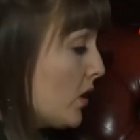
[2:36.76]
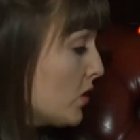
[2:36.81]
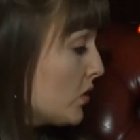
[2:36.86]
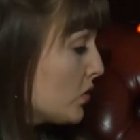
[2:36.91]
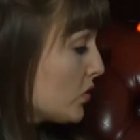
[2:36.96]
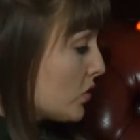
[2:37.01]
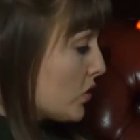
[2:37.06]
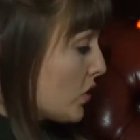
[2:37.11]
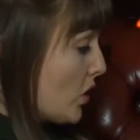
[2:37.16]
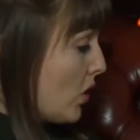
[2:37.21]

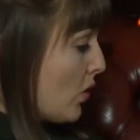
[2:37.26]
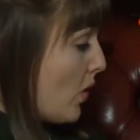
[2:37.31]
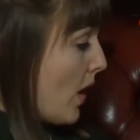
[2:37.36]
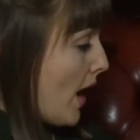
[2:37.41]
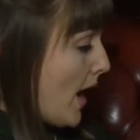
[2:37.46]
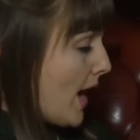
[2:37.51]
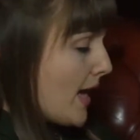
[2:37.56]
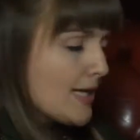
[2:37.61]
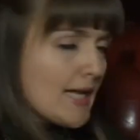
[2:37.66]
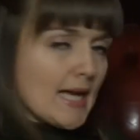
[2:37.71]
So
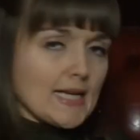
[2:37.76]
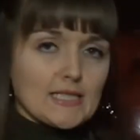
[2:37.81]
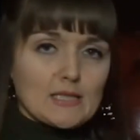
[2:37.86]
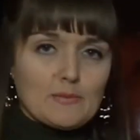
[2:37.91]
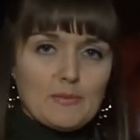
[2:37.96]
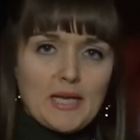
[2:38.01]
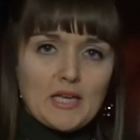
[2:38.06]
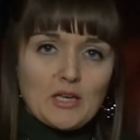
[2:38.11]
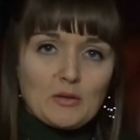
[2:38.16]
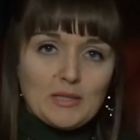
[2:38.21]
I like
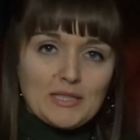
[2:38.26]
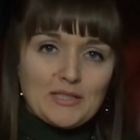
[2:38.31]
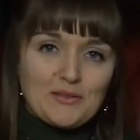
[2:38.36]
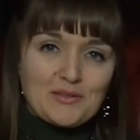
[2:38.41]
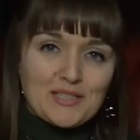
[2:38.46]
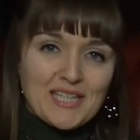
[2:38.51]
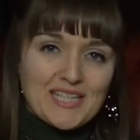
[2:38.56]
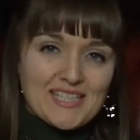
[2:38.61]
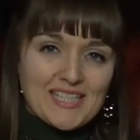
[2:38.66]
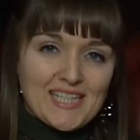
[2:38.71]
to make up little
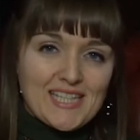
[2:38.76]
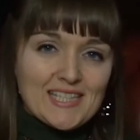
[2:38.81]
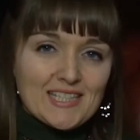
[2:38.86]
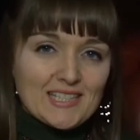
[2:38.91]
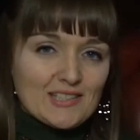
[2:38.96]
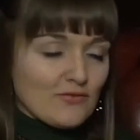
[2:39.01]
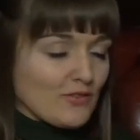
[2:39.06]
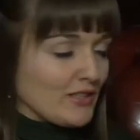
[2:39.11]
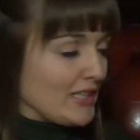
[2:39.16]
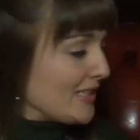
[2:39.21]

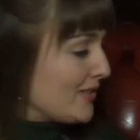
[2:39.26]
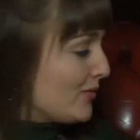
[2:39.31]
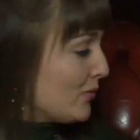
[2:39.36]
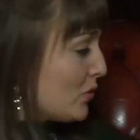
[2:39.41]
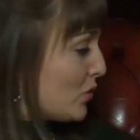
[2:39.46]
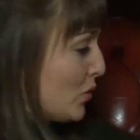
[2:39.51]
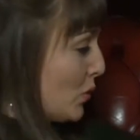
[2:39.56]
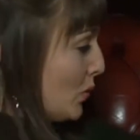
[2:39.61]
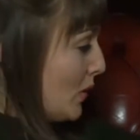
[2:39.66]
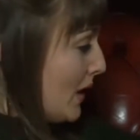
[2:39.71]
ditties for little
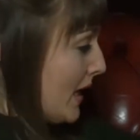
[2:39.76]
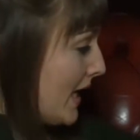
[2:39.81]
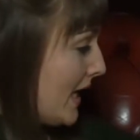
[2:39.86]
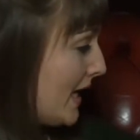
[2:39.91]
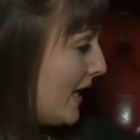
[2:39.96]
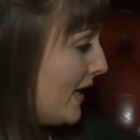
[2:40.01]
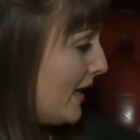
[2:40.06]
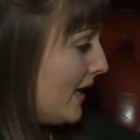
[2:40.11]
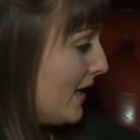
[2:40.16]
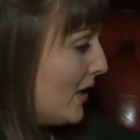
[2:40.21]
Zuul
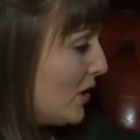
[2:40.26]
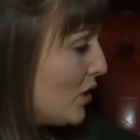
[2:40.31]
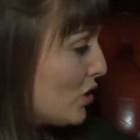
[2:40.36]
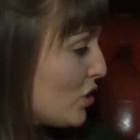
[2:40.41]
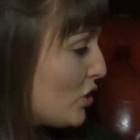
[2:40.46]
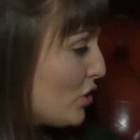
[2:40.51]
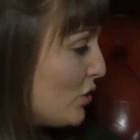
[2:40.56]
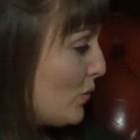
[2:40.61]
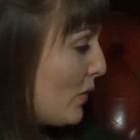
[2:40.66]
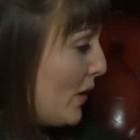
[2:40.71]
here
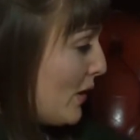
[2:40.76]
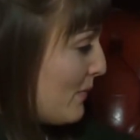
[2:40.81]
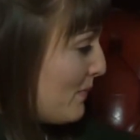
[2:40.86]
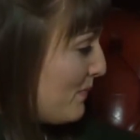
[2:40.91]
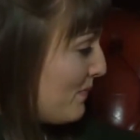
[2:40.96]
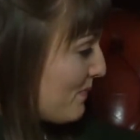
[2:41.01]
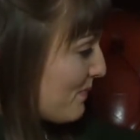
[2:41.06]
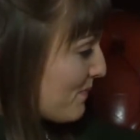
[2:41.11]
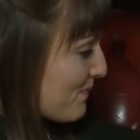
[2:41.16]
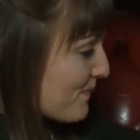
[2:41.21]

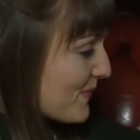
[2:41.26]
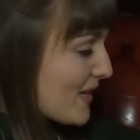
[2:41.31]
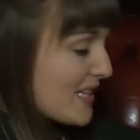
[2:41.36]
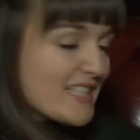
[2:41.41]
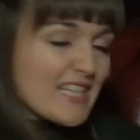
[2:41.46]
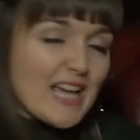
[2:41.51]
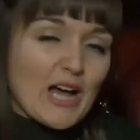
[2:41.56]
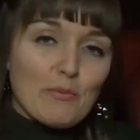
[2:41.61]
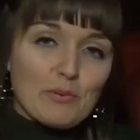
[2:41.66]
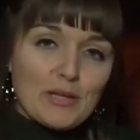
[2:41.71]
to
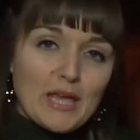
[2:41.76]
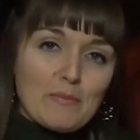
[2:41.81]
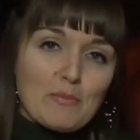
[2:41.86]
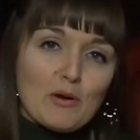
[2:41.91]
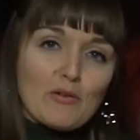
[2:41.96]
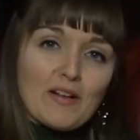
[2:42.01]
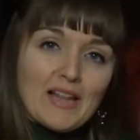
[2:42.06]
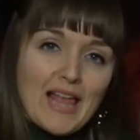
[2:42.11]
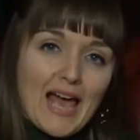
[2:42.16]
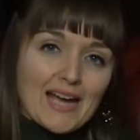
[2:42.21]
help keep
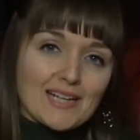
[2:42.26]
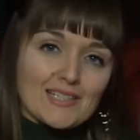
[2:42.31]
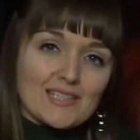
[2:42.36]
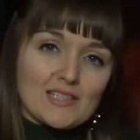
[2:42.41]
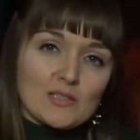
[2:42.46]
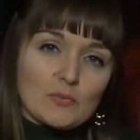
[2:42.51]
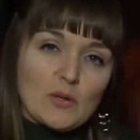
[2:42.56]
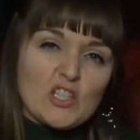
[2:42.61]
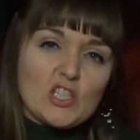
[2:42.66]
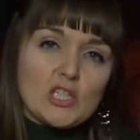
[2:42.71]
her
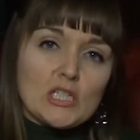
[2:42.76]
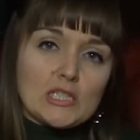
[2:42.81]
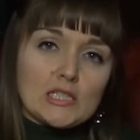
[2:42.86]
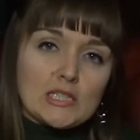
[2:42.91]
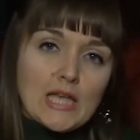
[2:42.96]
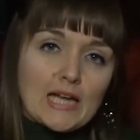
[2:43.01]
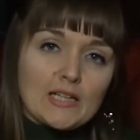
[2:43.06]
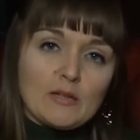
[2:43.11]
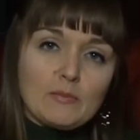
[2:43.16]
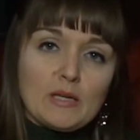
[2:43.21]
relaxed when she's
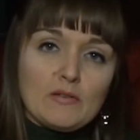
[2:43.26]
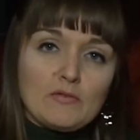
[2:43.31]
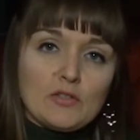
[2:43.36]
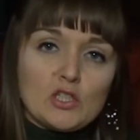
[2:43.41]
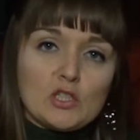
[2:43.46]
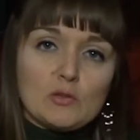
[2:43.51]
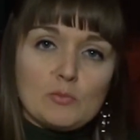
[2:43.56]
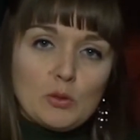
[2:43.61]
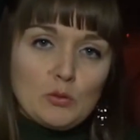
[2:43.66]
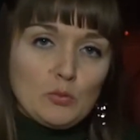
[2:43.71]
had a bit of a
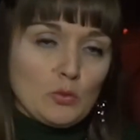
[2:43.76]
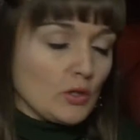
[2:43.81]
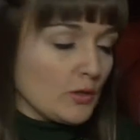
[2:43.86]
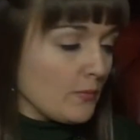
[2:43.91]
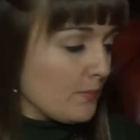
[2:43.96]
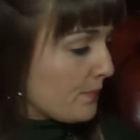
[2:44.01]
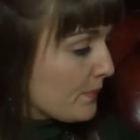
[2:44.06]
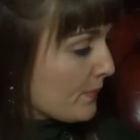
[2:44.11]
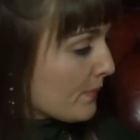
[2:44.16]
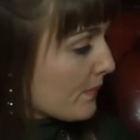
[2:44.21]
spook.
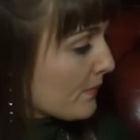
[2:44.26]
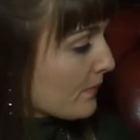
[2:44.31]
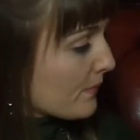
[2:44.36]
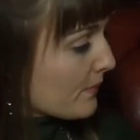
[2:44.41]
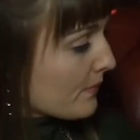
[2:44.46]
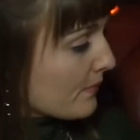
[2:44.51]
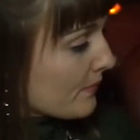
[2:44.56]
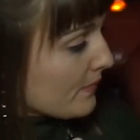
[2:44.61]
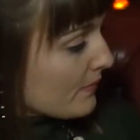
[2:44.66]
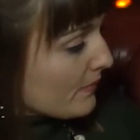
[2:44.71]

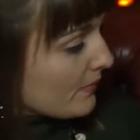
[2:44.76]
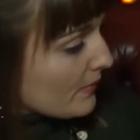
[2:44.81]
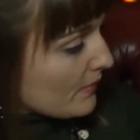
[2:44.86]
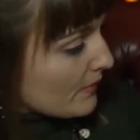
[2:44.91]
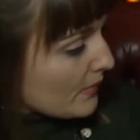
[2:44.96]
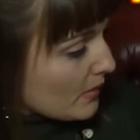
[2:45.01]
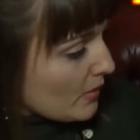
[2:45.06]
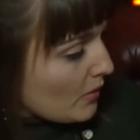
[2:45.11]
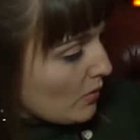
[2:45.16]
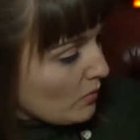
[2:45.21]

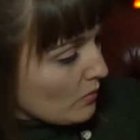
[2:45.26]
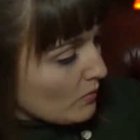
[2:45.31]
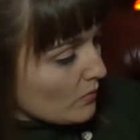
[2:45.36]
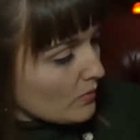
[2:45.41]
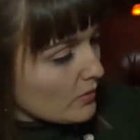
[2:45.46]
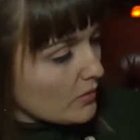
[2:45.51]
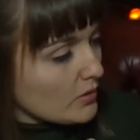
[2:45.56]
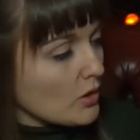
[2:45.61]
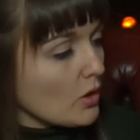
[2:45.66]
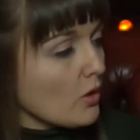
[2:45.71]
Oh,
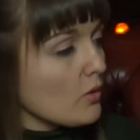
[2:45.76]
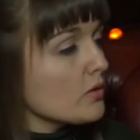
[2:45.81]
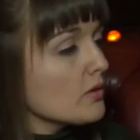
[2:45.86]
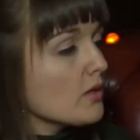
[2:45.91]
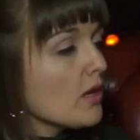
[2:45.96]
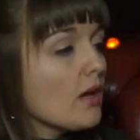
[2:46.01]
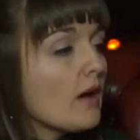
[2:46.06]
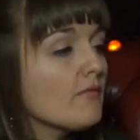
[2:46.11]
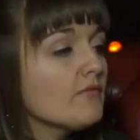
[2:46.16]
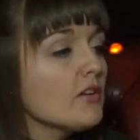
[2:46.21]
no,
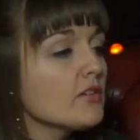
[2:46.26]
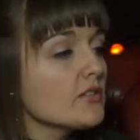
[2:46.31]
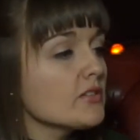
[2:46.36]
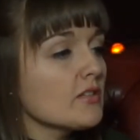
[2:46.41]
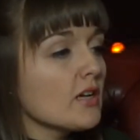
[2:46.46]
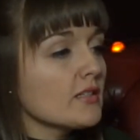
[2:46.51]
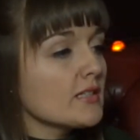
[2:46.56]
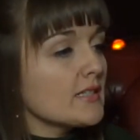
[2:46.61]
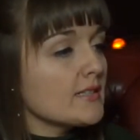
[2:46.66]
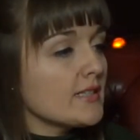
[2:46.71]
I've not
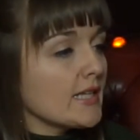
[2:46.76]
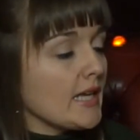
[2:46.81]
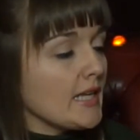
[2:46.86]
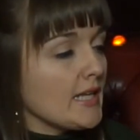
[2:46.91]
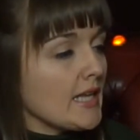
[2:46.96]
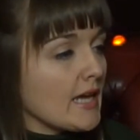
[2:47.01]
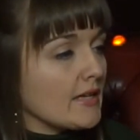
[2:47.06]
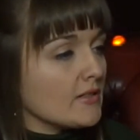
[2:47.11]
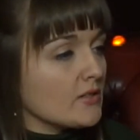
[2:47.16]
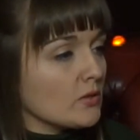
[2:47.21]
started
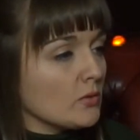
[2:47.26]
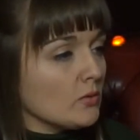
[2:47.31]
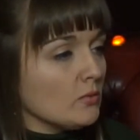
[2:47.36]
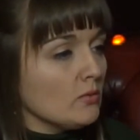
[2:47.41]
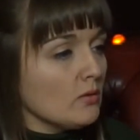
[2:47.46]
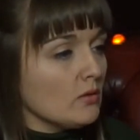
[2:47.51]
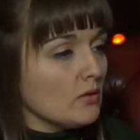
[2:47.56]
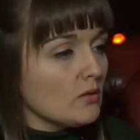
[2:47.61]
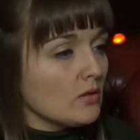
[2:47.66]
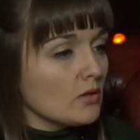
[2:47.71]
singing yet,
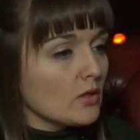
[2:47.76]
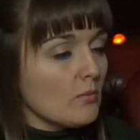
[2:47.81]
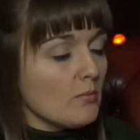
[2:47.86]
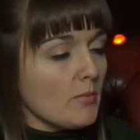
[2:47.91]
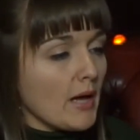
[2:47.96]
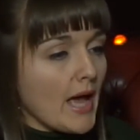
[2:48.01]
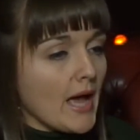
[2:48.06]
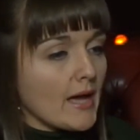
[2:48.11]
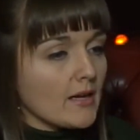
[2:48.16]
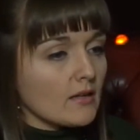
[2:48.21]
Zuul. Come
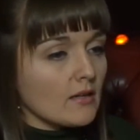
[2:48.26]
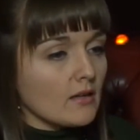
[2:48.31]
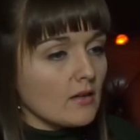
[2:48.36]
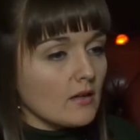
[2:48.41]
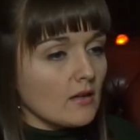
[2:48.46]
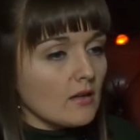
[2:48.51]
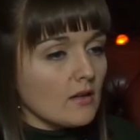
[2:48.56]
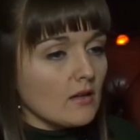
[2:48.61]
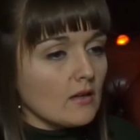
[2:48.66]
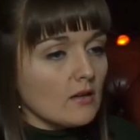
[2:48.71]
back.
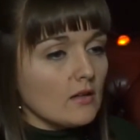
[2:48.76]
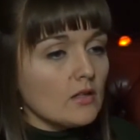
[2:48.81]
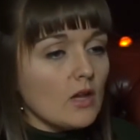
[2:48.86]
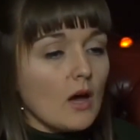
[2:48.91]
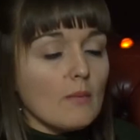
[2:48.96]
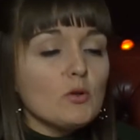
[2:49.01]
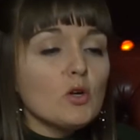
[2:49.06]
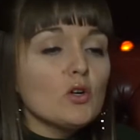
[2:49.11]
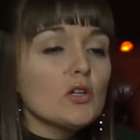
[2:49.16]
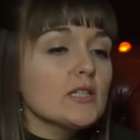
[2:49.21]
No,
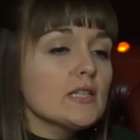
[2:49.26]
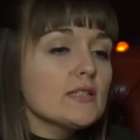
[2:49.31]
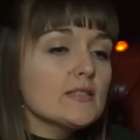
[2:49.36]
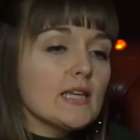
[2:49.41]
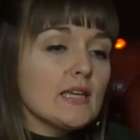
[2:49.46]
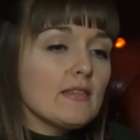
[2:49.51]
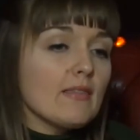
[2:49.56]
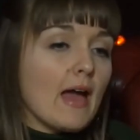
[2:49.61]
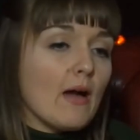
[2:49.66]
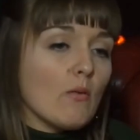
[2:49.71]
I'm not going to
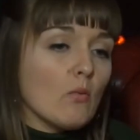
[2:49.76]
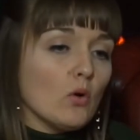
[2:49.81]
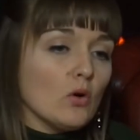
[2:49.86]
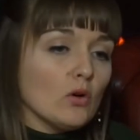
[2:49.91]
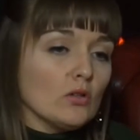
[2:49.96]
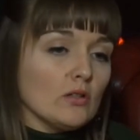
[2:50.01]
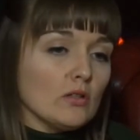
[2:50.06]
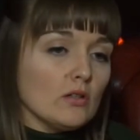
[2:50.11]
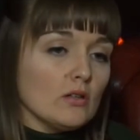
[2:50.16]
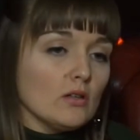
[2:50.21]
sing that
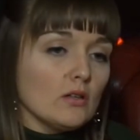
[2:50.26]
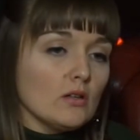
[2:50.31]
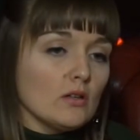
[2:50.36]
one.